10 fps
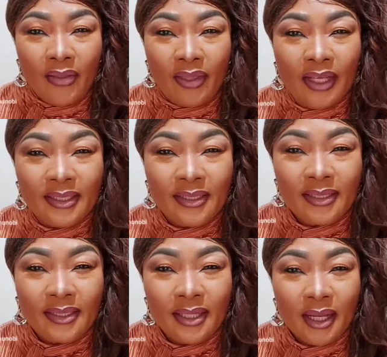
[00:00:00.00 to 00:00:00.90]

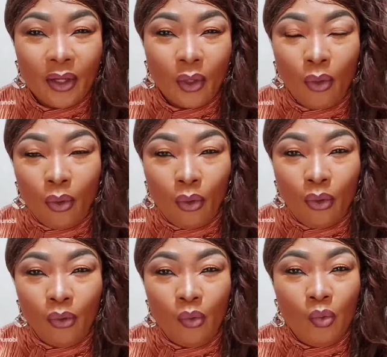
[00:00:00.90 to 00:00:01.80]
this
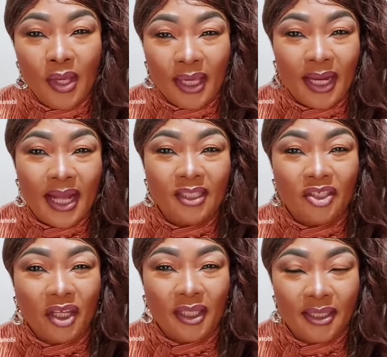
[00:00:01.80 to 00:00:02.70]
whole wicked
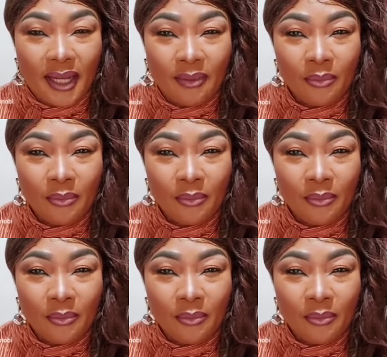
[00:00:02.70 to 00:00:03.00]
agenda